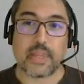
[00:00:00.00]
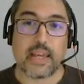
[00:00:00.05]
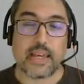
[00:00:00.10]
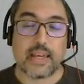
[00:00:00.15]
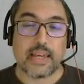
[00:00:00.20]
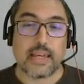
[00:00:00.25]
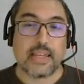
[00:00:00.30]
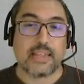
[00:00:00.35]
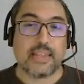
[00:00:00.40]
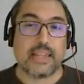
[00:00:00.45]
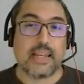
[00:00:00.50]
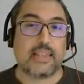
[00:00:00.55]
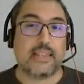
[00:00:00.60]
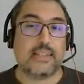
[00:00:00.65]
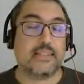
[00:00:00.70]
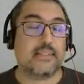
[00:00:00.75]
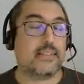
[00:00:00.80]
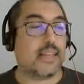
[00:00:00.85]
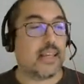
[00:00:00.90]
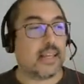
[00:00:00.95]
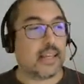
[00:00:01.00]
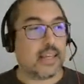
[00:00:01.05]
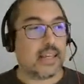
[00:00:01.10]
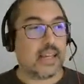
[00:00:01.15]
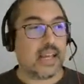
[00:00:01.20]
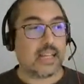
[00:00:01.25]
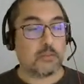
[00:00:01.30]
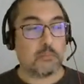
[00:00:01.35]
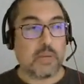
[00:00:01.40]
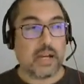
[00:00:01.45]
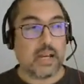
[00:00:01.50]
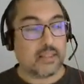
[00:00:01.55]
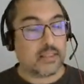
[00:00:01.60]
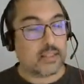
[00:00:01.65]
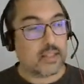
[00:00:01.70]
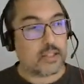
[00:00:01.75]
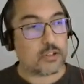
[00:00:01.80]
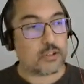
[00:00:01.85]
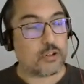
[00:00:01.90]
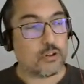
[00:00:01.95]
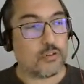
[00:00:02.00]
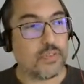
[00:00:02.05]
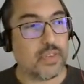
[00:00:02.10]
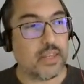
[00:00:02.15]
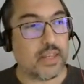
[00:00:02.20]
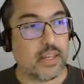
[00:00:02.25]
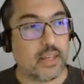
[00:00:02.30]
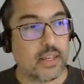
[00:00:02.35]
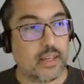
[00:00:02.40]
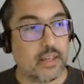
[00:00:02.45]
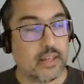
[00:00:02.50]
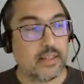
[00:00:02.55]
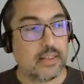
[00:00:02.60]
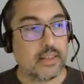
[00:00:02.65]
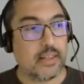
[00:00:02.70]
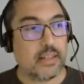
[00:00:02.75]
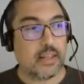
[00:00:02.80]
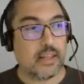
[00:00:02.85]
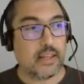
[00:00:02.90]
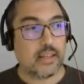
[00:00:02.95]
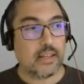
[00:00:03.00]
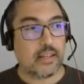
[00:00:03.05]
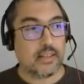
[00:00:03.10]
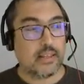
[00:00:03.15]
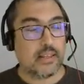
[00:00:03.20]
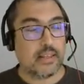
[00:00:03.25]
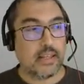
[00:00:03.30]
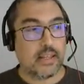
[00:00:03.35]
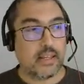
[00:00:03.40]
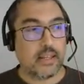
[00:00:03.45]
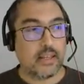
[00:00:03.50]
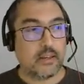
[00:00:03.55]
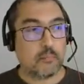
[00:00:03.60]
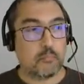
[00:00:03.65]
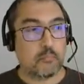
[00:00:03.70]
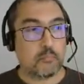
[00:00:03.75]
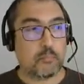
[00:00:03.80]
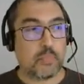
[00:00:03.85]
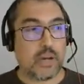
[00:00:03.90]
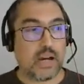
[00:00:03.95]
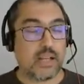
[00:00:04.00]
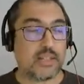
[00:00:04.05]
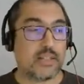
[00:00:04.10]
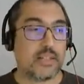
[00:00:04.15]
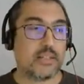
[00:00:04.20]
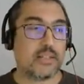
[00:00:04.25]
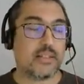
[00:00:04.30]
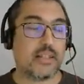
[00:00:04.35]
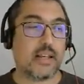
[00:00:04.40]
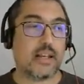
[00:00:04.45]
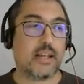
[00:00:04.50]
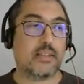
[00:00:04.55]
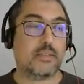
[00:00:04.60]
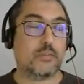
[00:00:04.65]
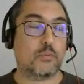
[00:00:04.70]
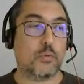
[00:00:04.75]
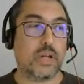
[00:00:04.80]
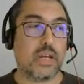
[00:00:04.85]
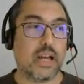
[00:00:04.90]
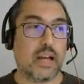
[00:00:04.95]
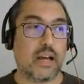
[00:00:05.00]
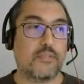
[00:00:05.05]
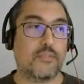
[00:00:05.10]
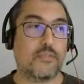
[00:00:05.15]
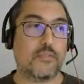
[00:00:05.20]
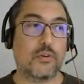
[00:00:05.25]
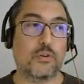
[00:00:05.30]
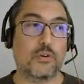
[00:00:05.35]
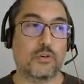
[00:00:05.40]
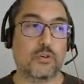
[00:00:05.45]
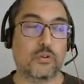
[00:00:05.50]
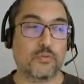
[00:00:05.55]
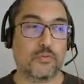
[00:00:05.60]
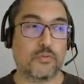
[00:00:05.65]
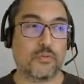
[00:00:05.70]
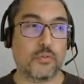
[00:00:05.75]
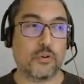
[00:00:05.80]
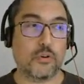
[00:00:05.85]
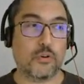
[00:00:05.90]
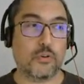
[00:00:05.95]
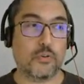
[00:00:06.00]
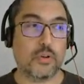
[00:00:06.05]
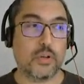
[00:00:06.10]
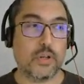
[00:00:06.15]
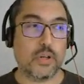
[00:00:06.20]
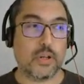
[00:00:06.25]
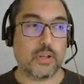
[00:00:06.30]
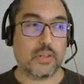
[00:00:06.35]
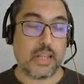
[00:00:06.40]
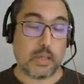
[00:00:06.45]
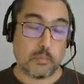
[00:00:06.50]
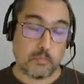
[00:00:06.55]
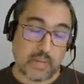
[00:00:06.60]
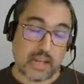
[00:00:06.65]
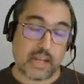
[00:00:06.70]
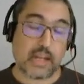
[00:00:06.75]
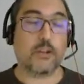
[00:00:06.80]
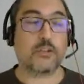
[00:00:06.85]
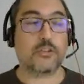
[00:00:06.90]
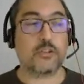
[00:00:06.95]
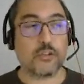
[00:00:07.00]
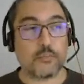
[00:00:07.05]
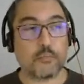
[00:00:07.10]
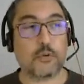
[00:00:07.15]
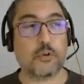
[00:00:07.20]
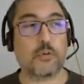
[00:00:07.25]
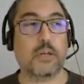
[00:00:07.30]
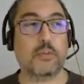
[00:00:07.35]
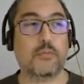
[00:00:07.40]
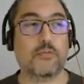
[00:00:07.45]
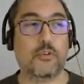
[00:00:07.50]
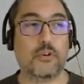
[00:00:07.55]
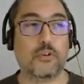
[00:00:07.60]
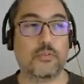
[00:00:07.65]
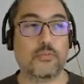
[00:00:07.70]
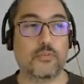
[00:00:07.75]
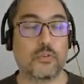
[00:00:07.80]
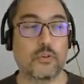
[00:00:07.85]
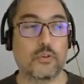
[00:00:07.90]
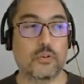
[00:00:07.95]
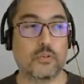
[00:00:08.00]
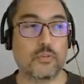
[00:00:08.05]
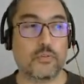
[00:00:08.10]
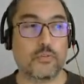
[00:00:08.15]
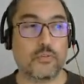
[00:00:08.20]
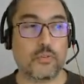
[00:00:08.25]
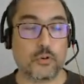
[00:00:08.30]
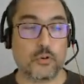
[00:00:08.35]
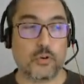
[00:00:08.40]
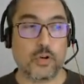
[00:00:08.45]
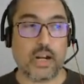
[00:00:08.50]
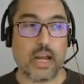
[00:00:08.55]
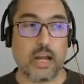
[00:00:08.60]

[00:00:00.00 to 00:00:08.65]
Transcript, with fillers: that is taking advantage of the, the, the patches that we have for, for that Microsoft provides for, for, for GRUB